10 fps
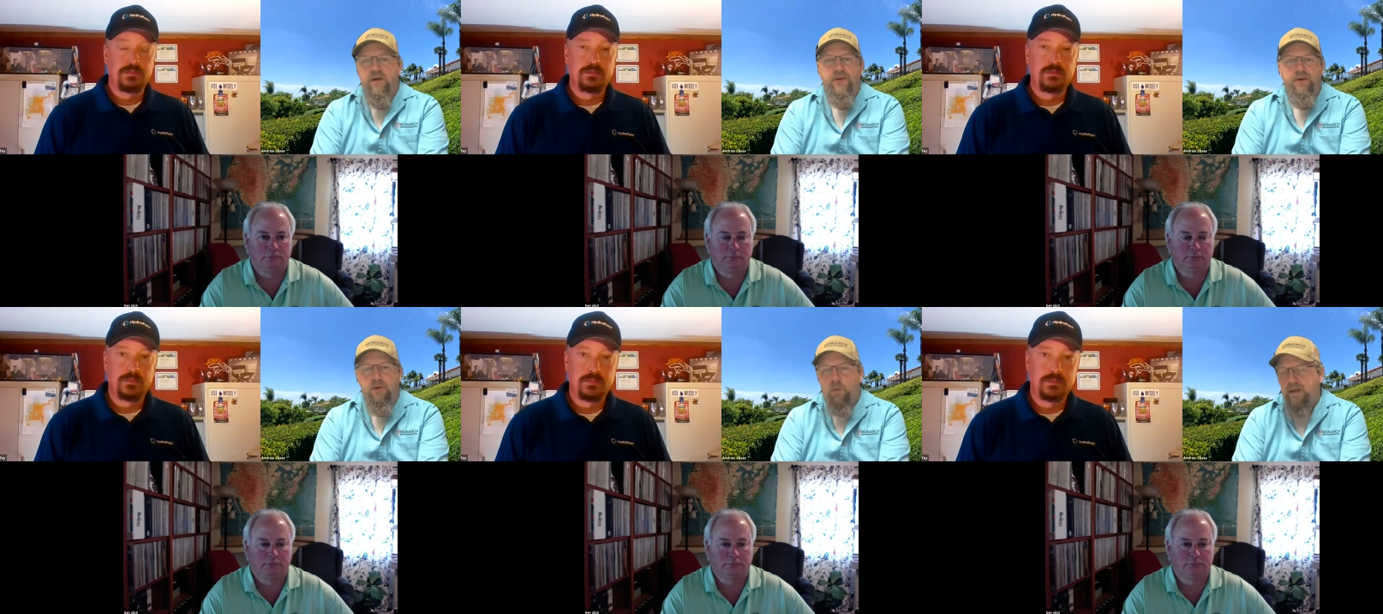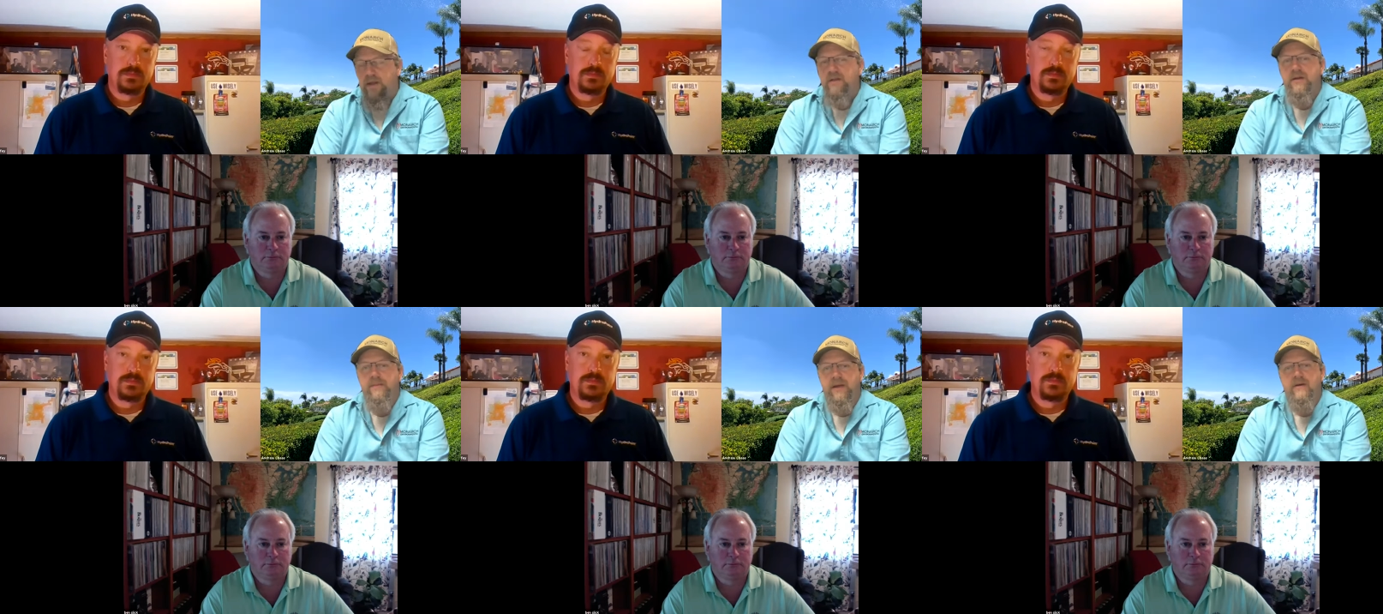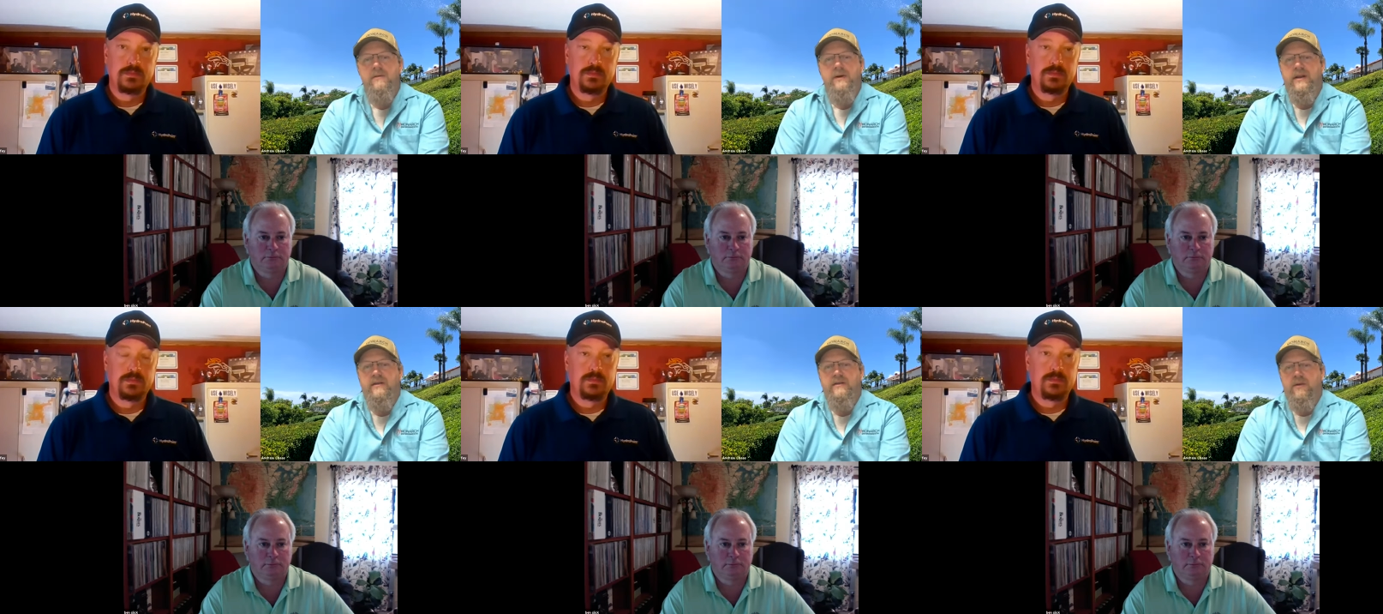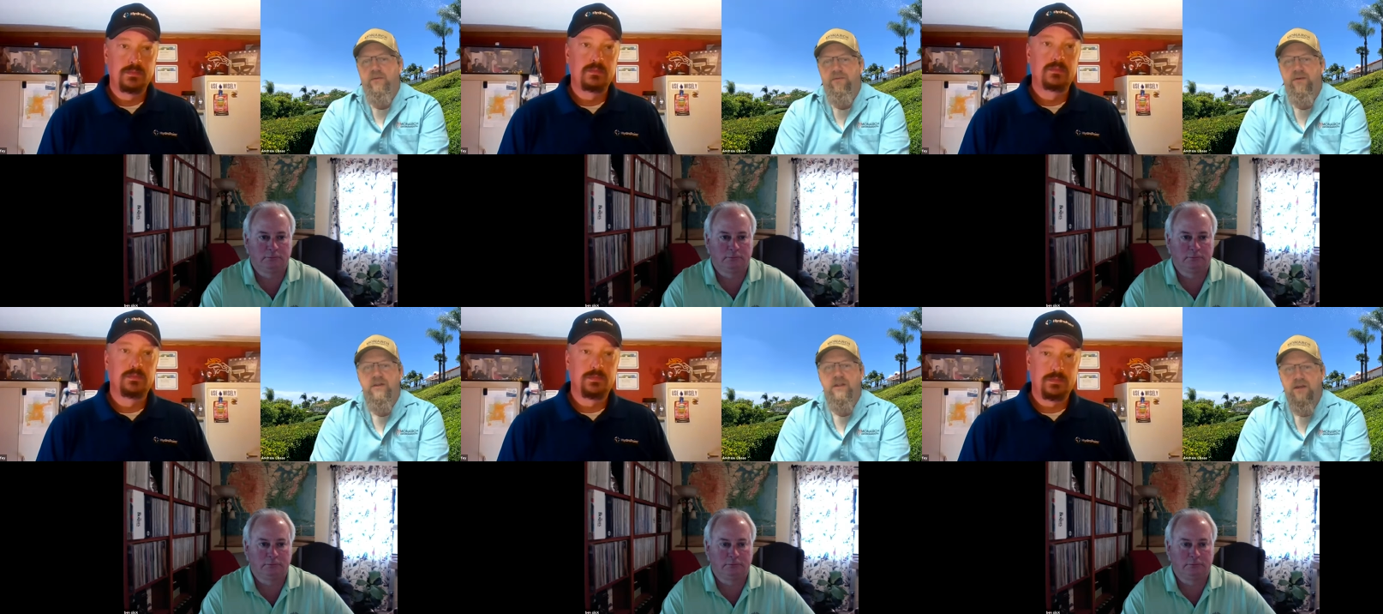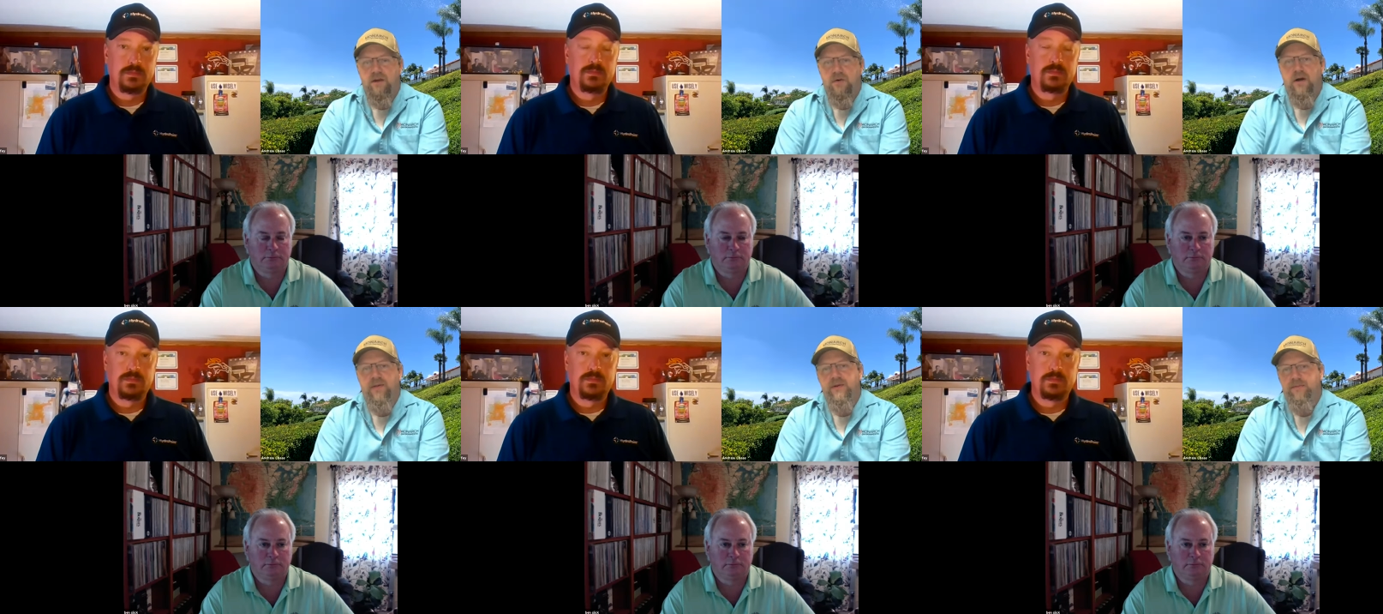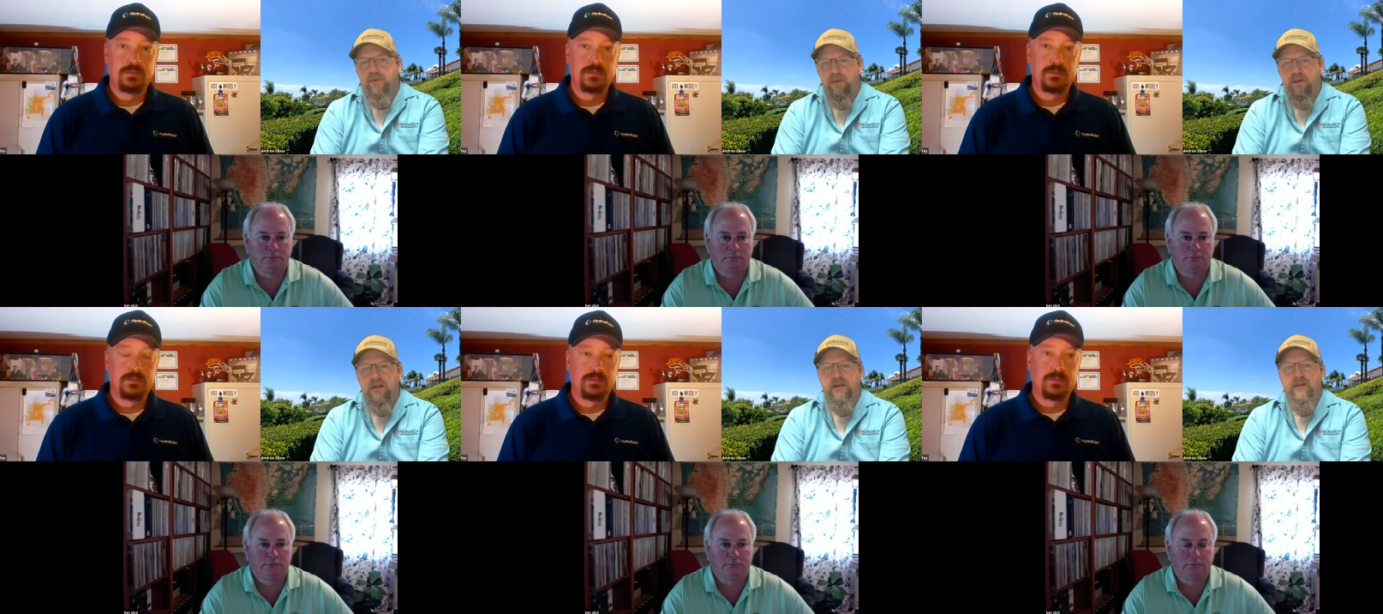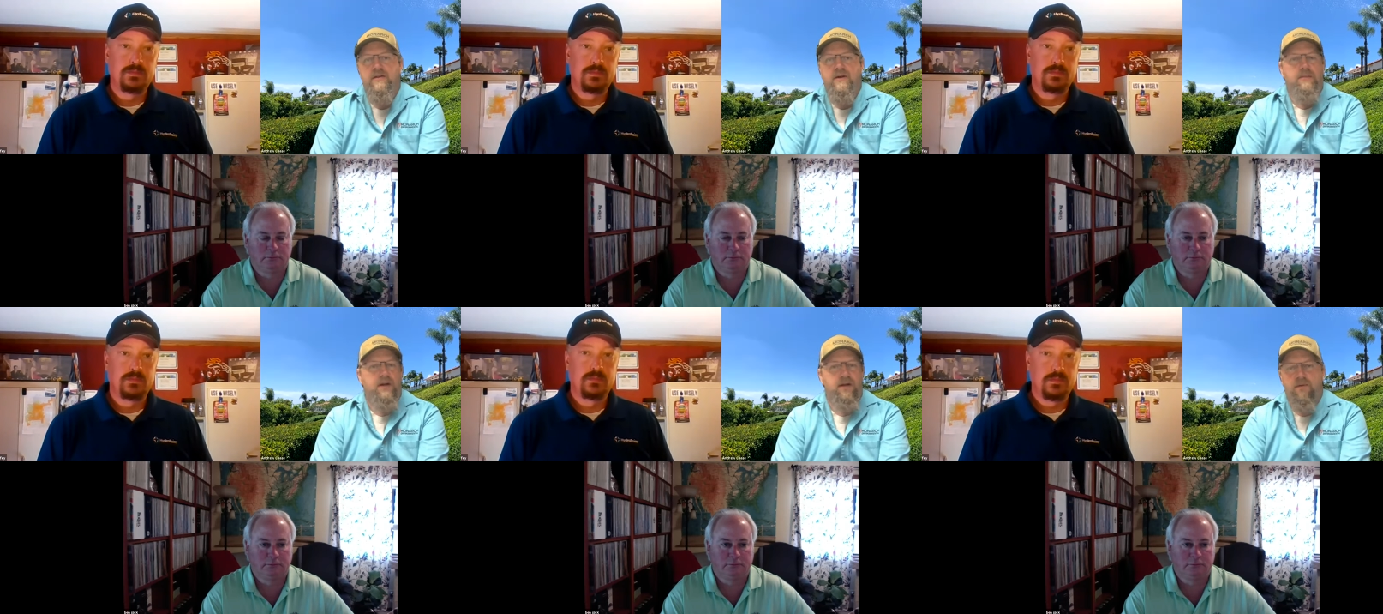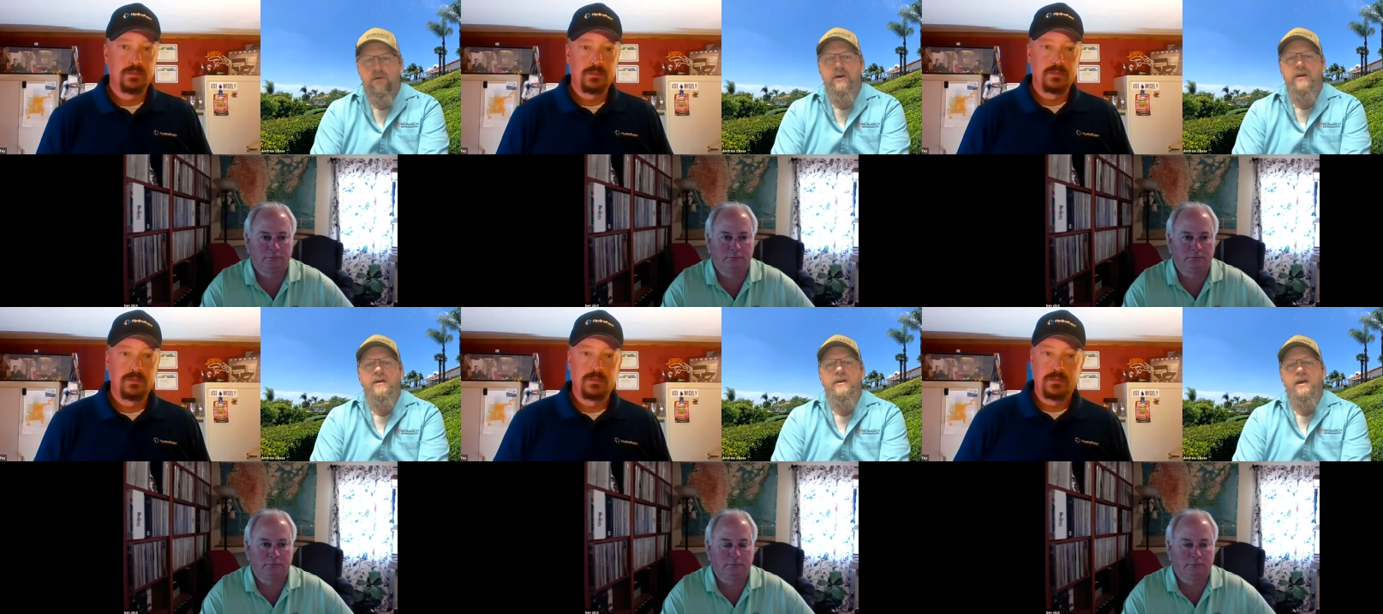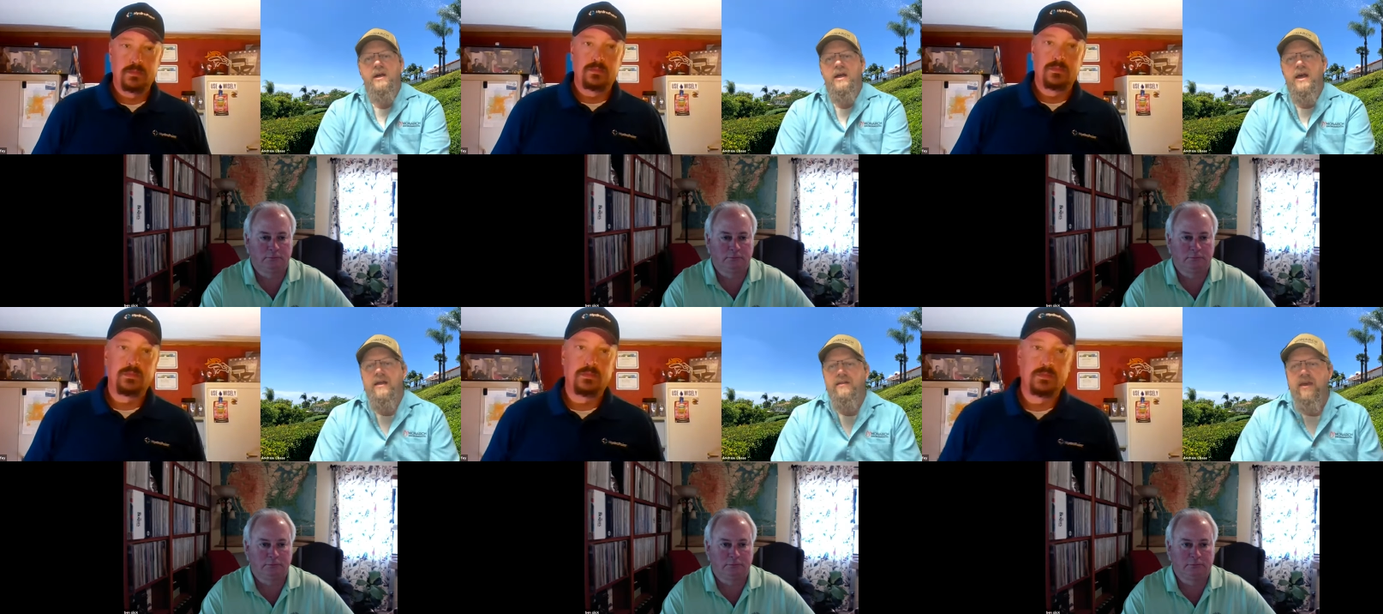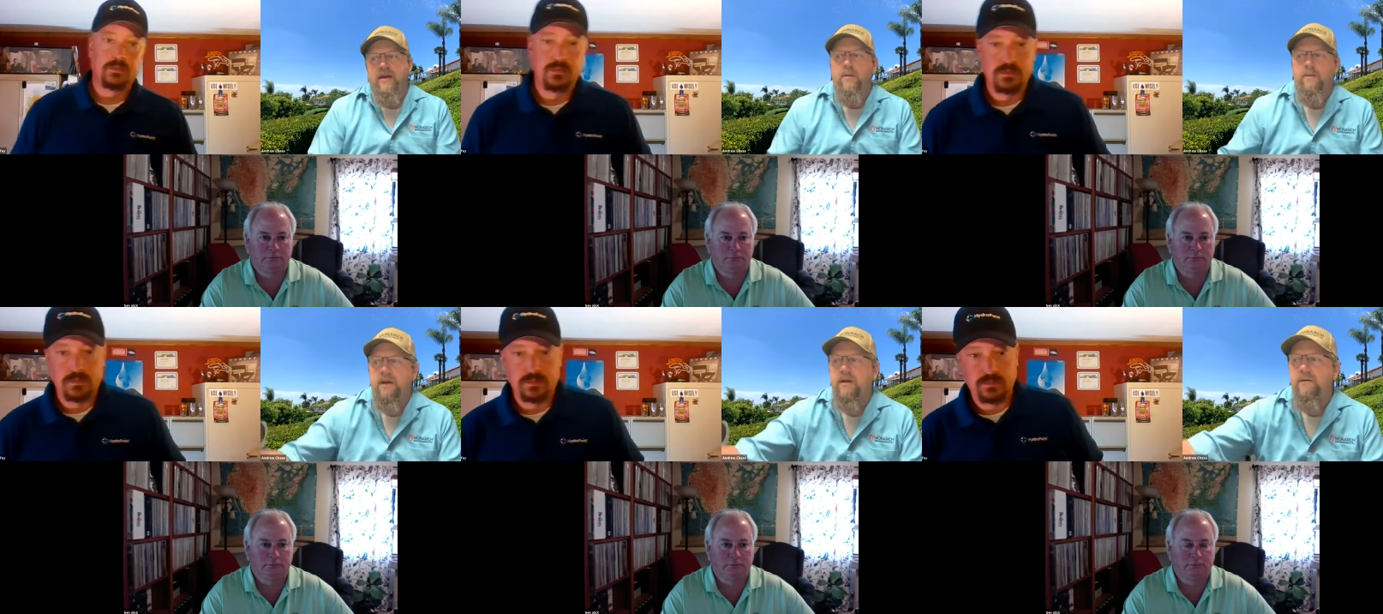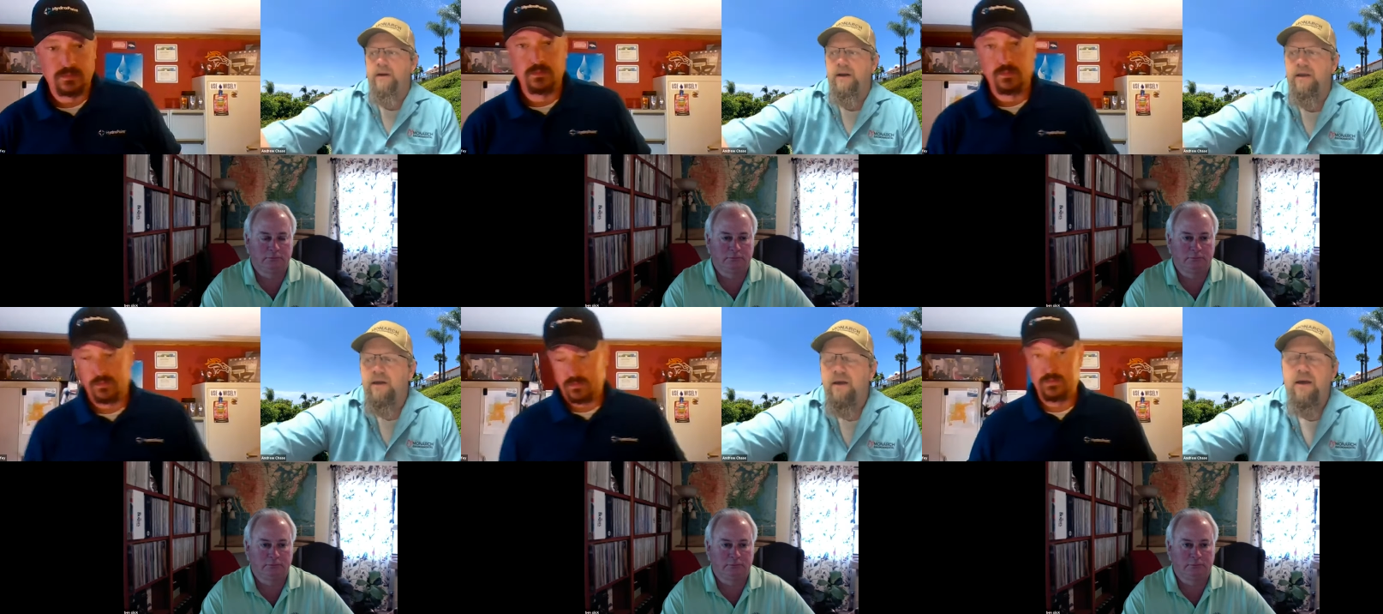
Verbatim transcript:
Speaker 1: there and do weekly meter readings. They will physically go out there, pull the lids on Monday morning, and take a meter reading.